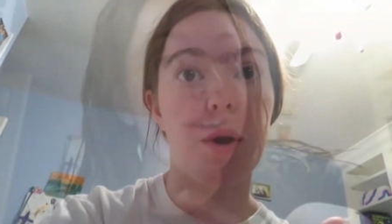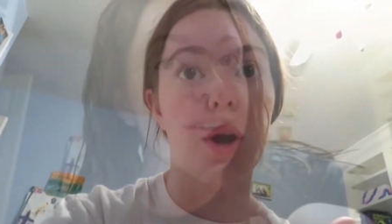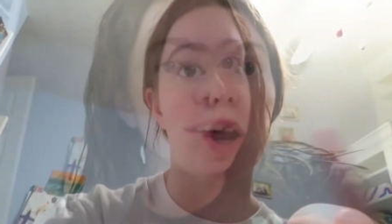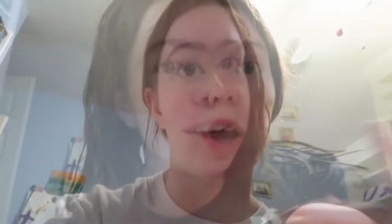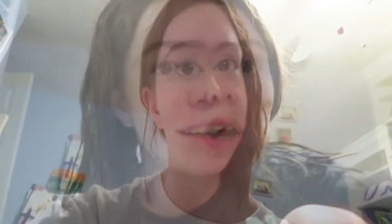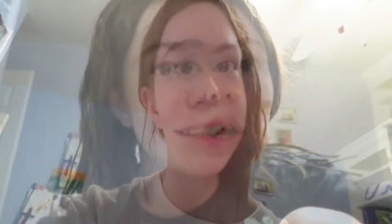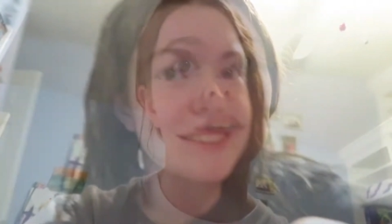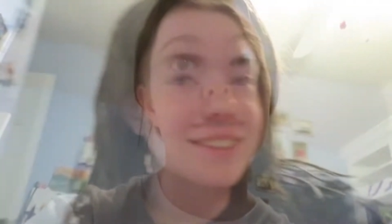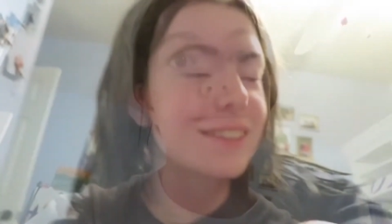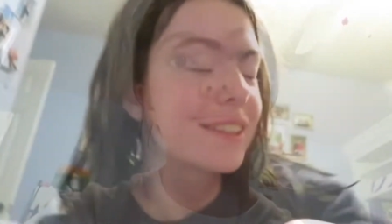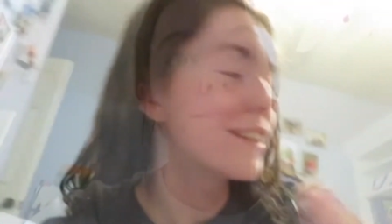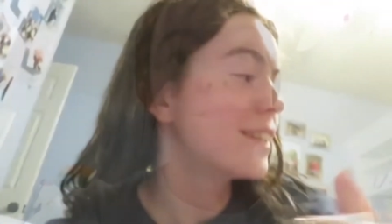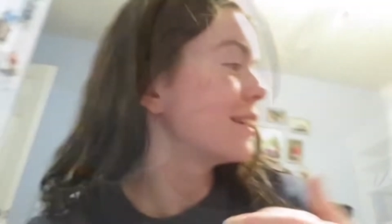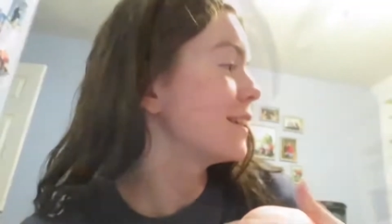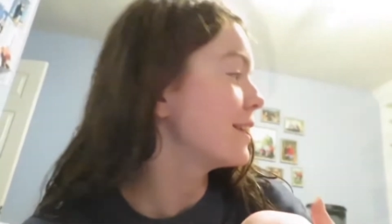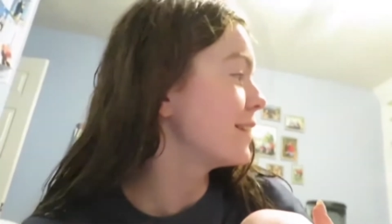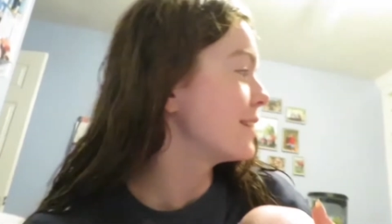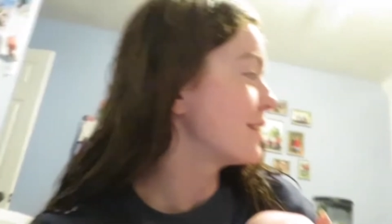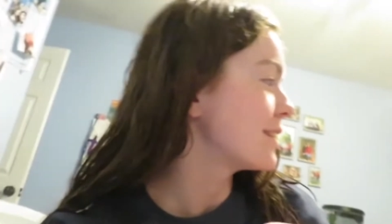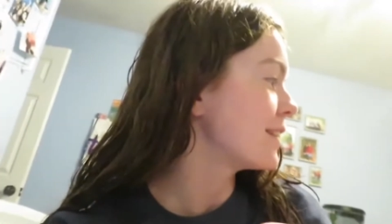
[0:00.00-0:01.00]
Alright,
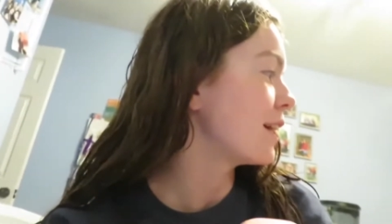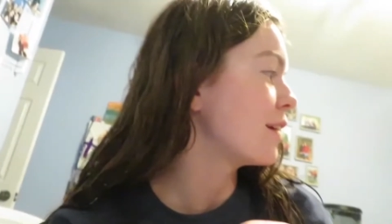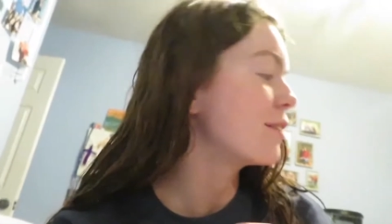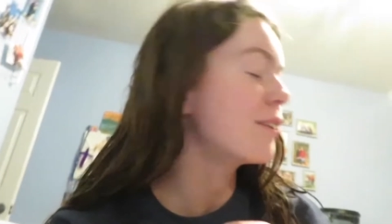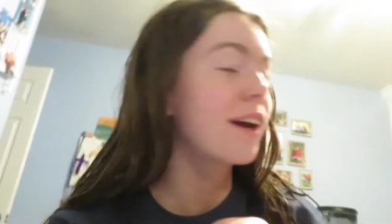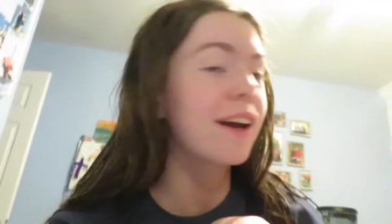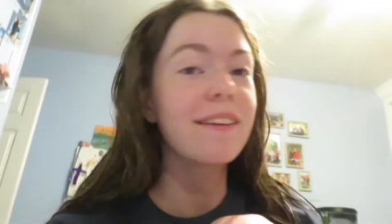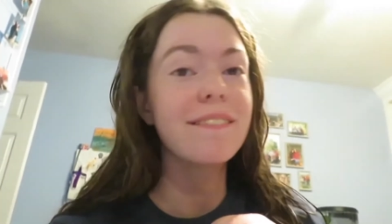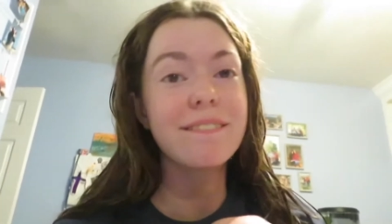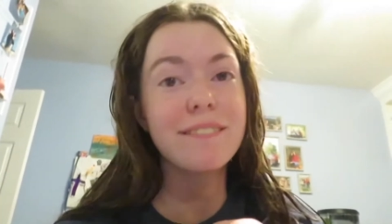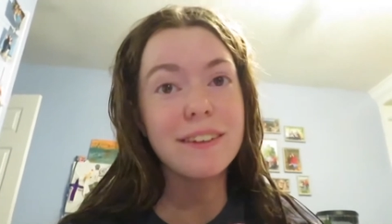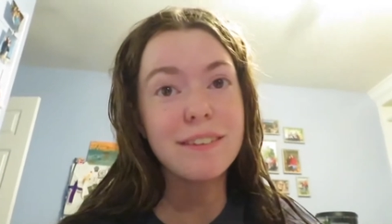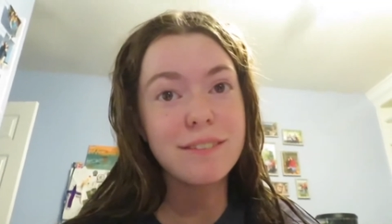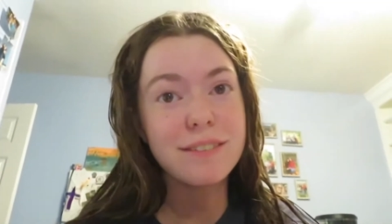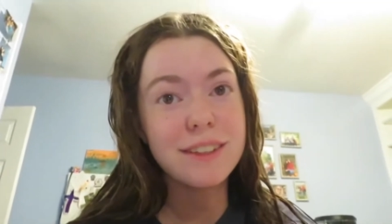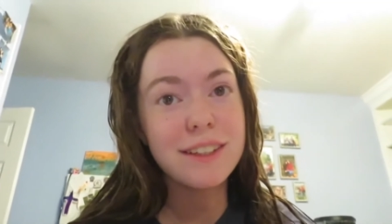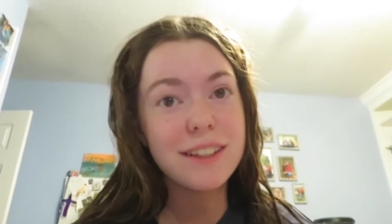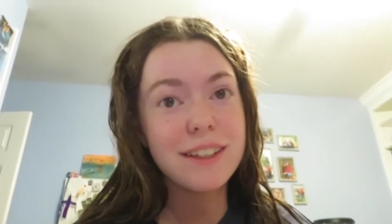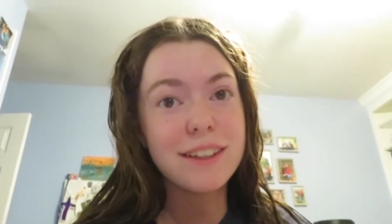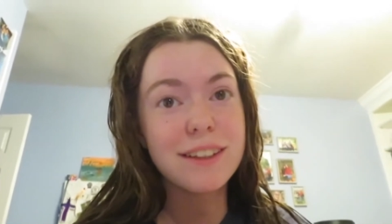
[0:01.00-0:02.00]
it is now
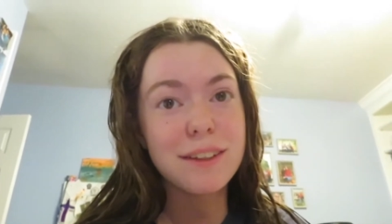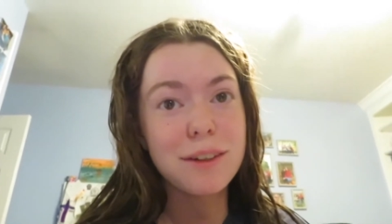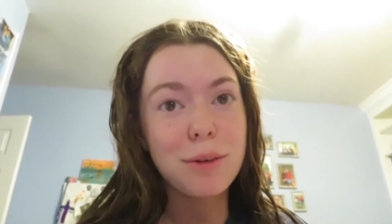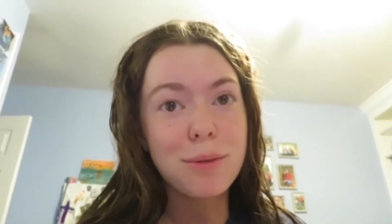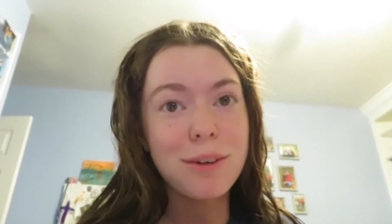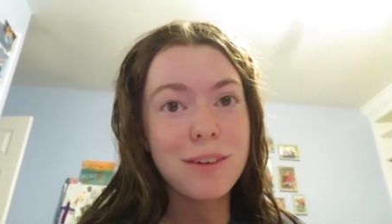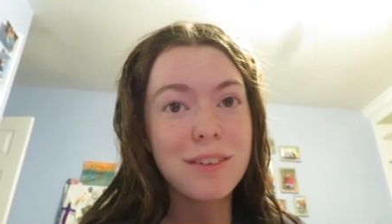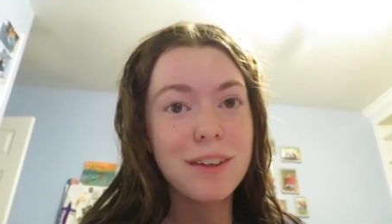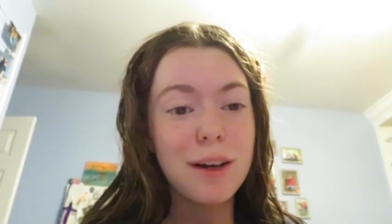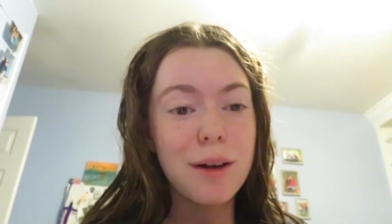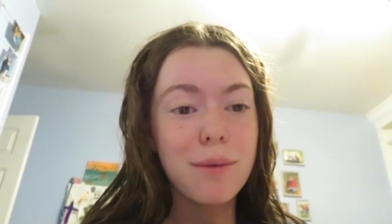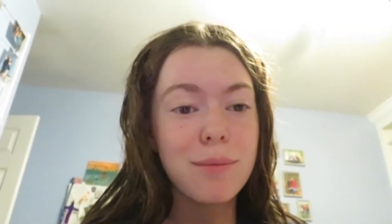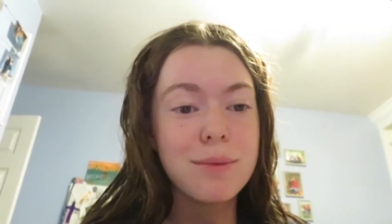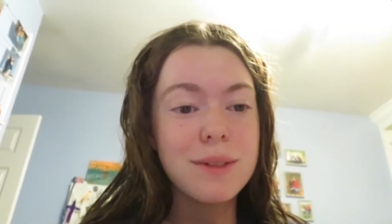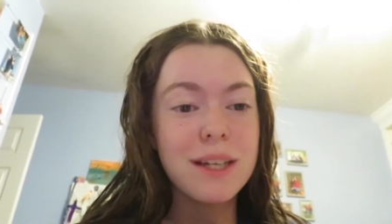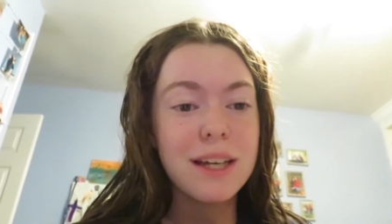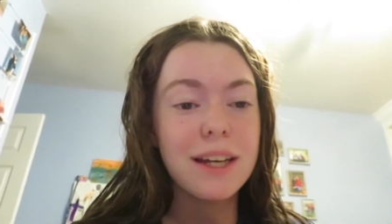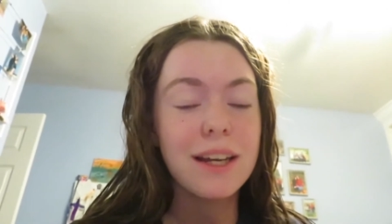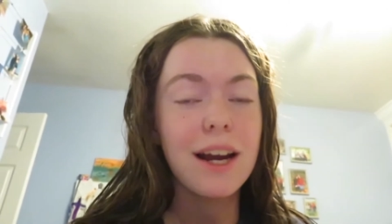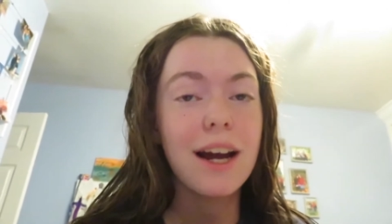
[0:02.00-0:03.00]
9.50, a little bit of an
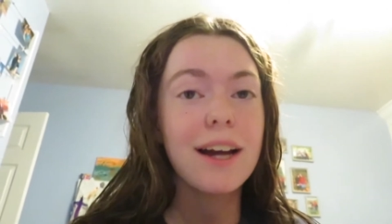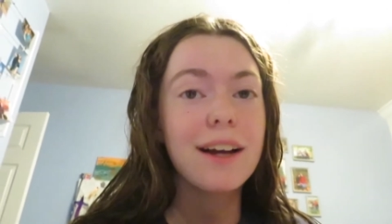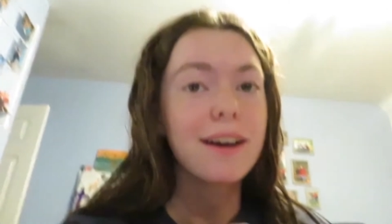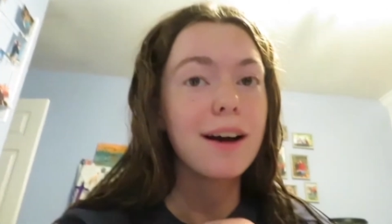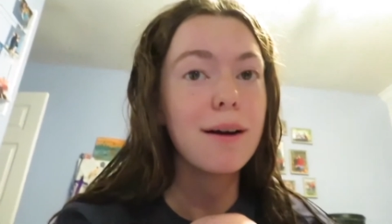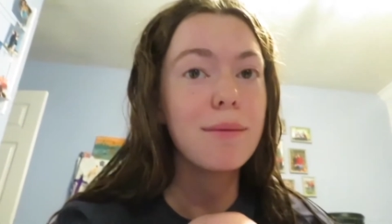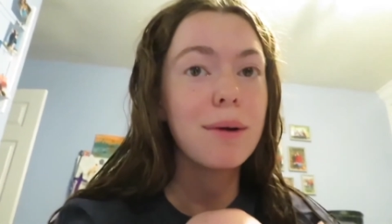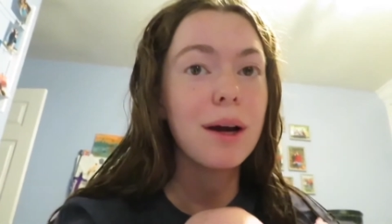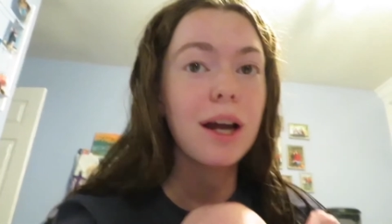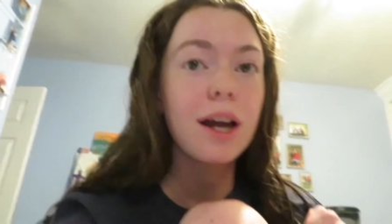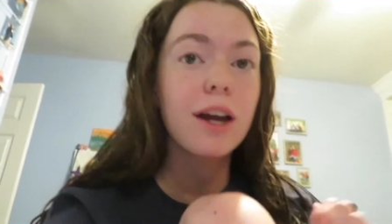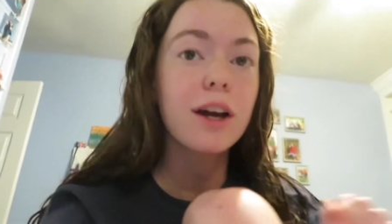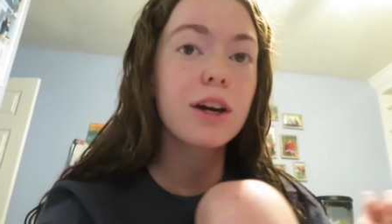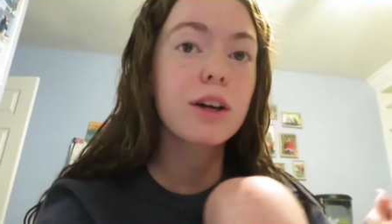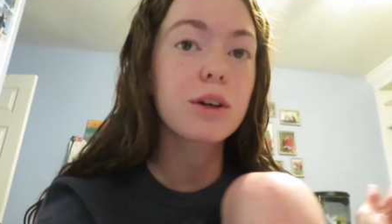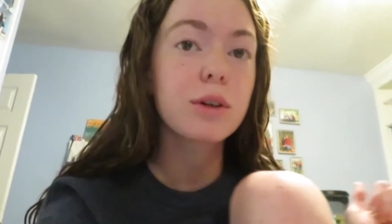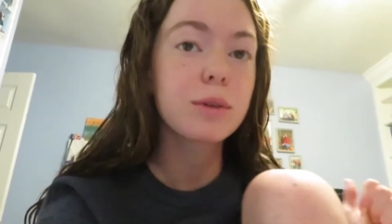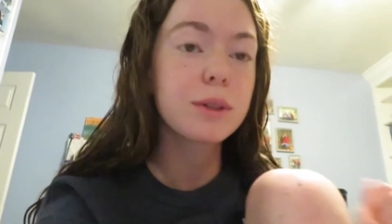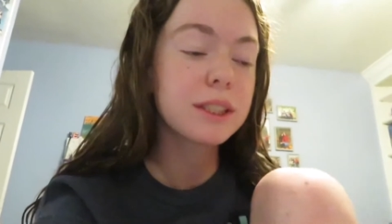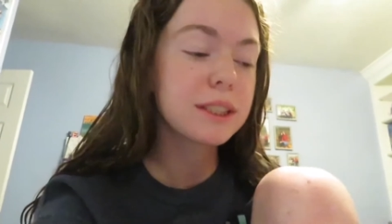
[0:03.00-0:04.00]
update. I got my
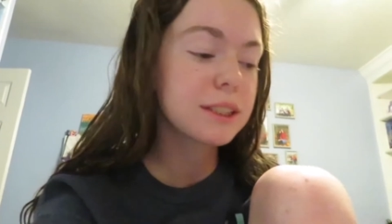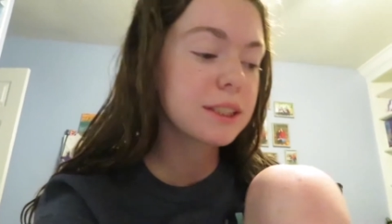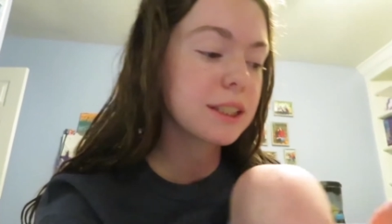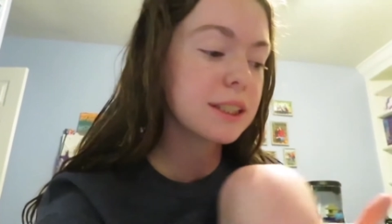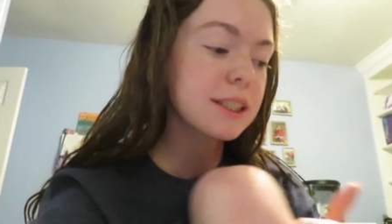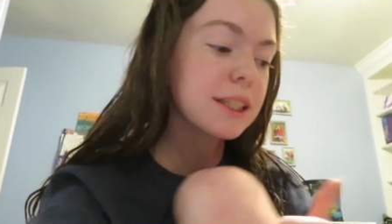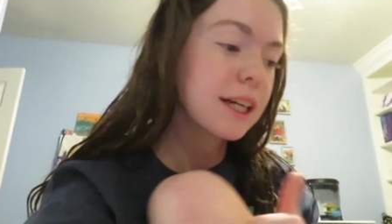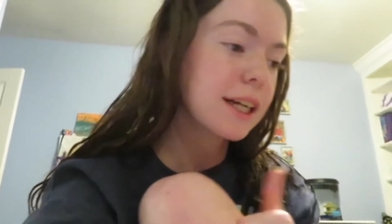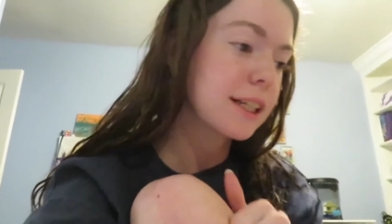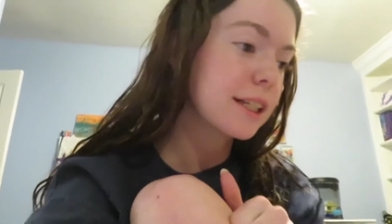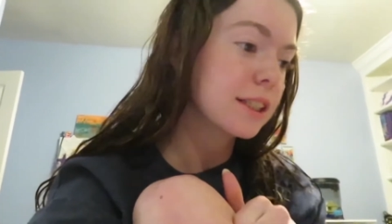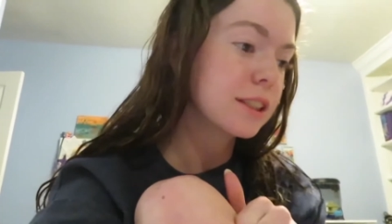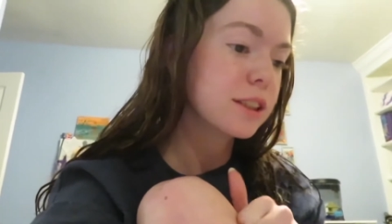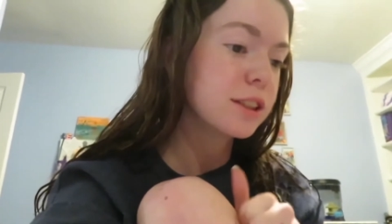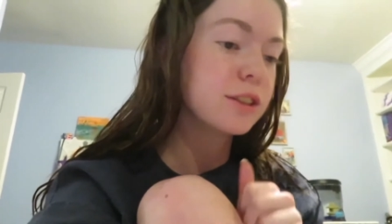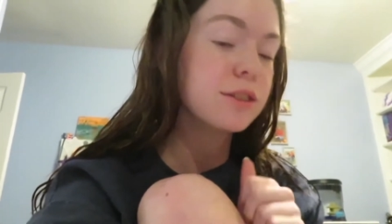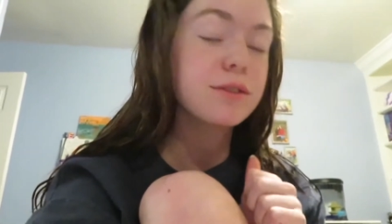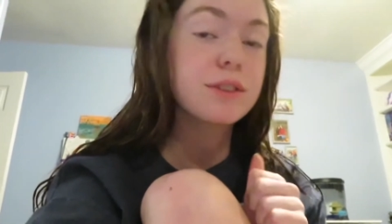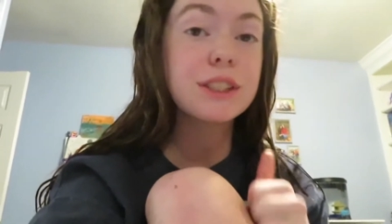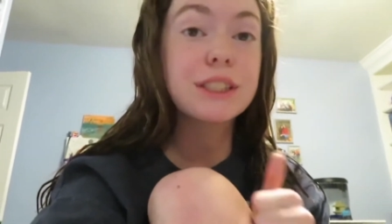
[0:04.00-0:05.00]
quiz done that I needed
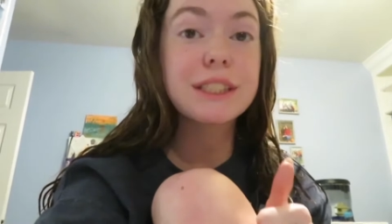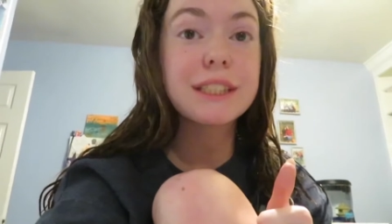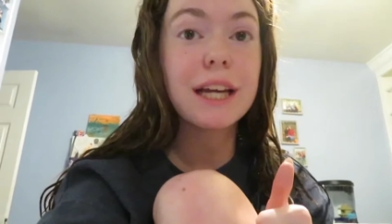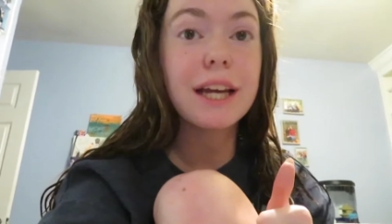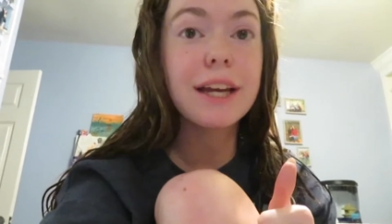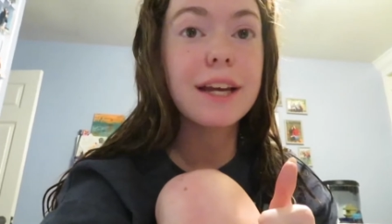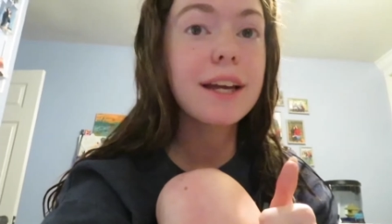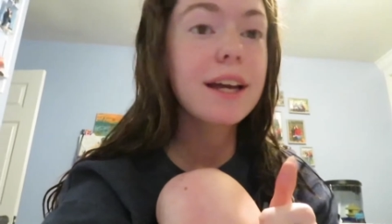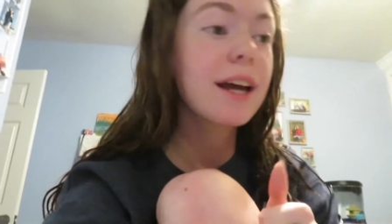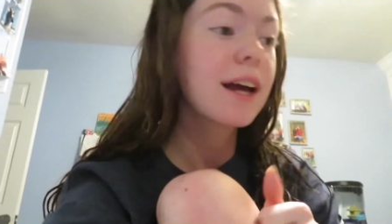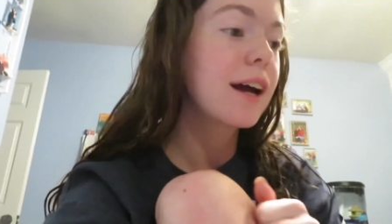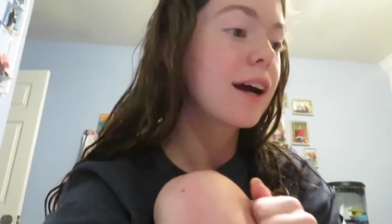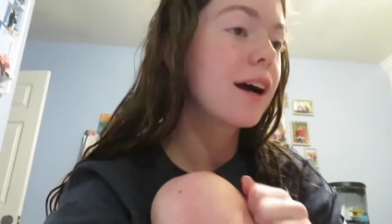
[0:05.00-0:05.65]
to for psych.